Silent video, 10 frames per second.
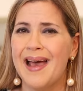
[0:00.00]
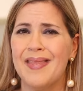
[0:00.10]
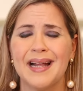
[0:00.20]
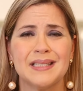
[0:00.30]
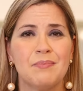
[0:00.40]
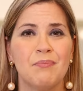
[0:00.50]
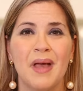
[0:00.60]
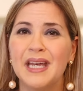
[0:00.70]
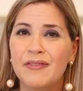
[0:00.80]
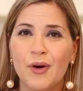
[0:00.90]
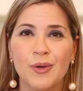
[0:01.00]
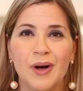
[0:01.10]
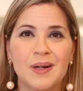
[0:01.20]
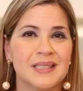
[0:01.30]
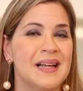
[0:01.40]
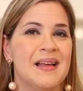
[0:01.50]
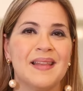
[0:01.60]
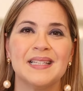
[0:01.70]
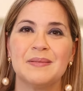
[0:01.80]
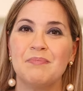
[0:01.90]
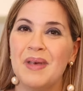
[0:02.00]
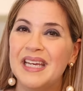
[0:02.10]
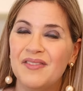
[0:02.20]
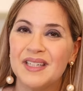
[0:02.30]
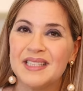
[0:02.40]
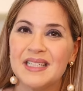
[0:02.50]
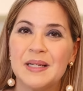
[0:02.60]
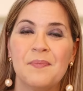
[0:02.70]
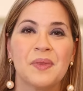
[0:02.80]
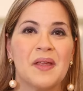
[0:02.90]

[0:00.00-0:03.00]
And that's many phone calls, that's many visits,